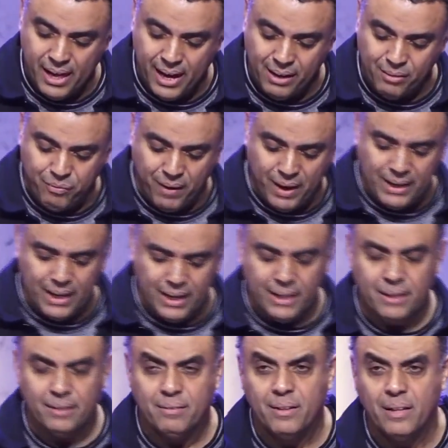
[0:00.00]
And
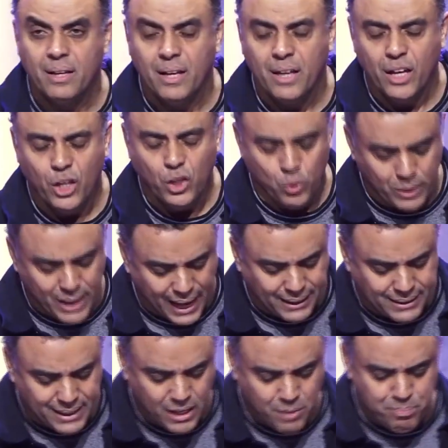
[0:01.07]
finally,
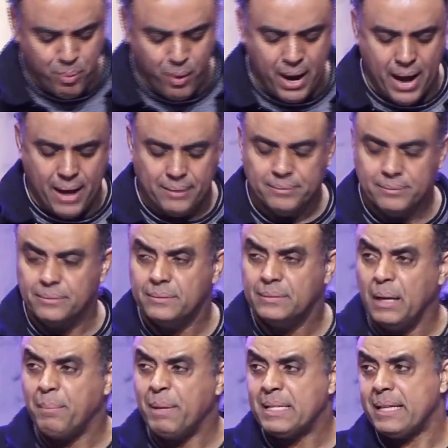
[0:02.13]
united prayer.
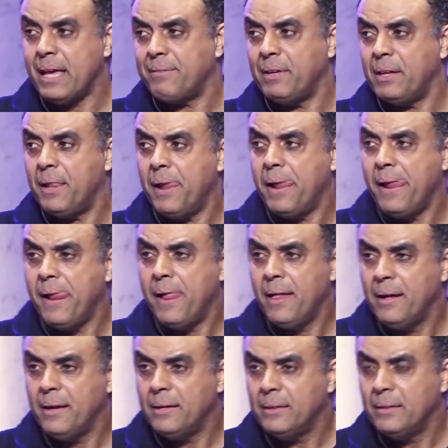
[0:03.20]
Number 7.
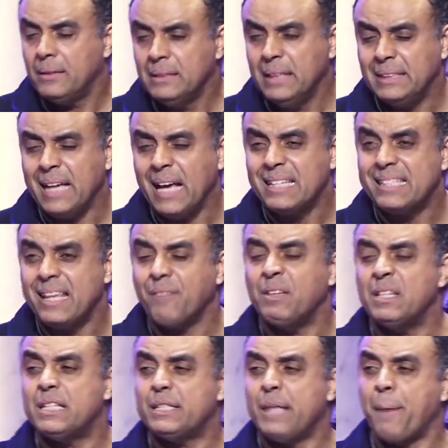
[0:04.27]
These are
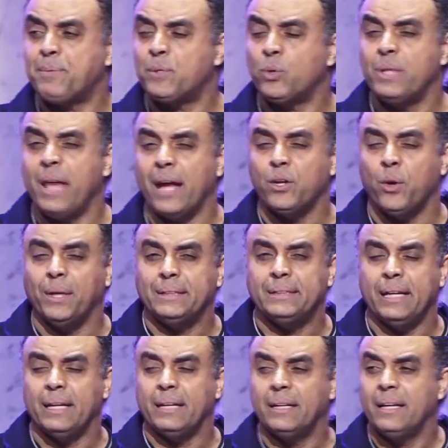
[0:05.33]
7 steps to the
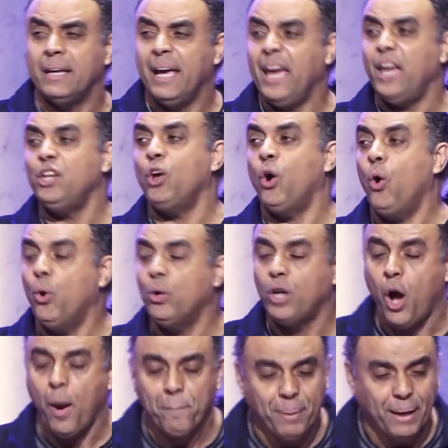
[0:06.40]
anointing in your own
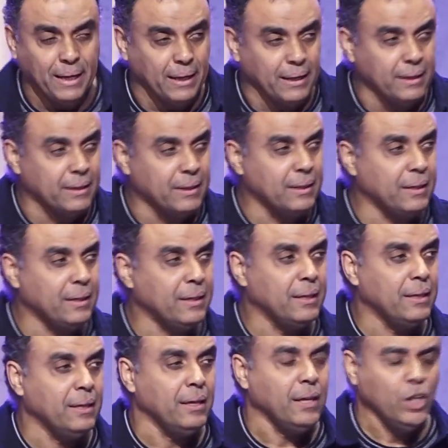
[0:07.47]
company.
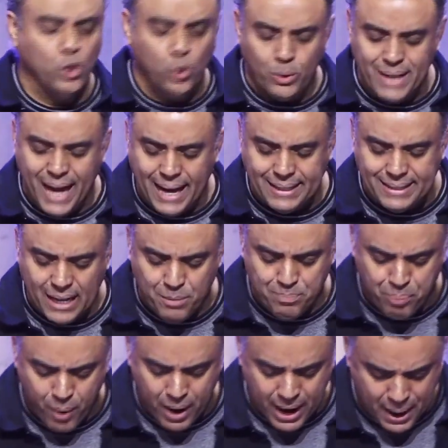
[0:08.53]
United
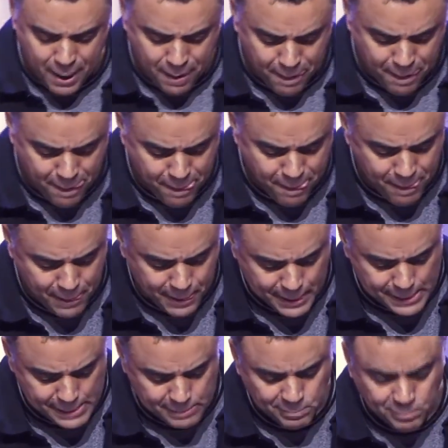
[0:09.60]
prayer.
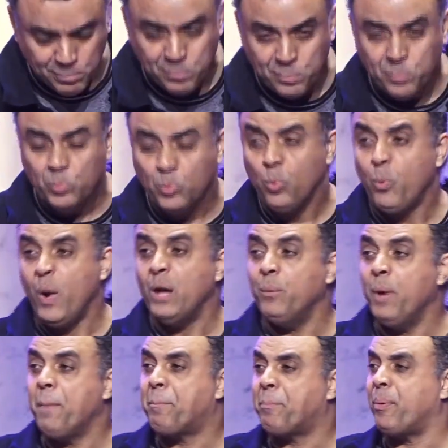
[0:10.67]
When
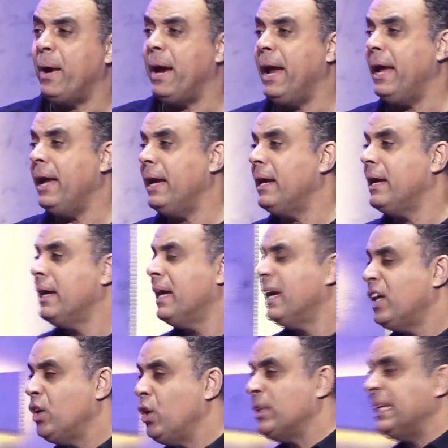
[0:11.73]
we pray,
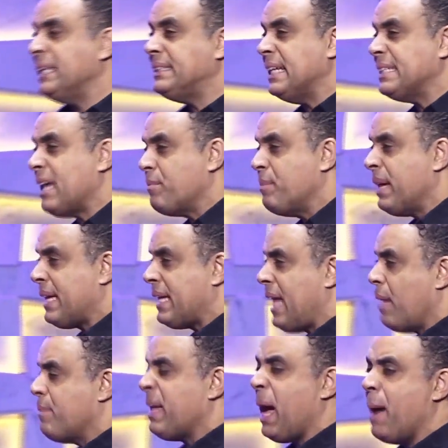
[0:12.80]
you know, these days
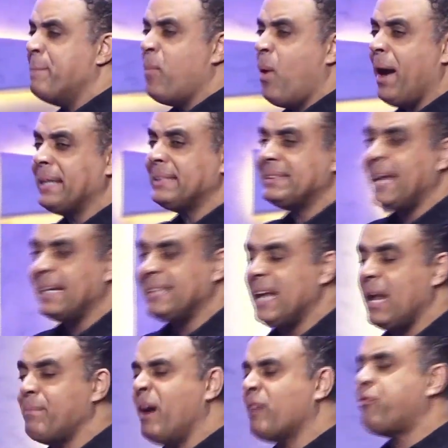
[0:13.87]
I've become more excited
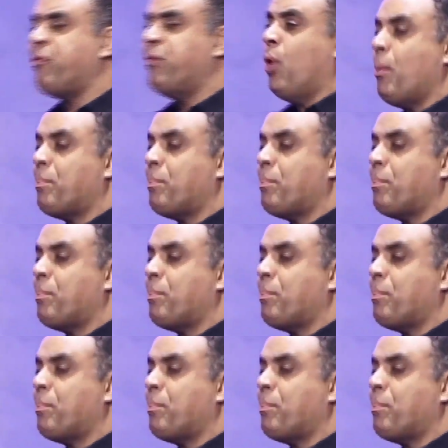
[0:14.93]
about flow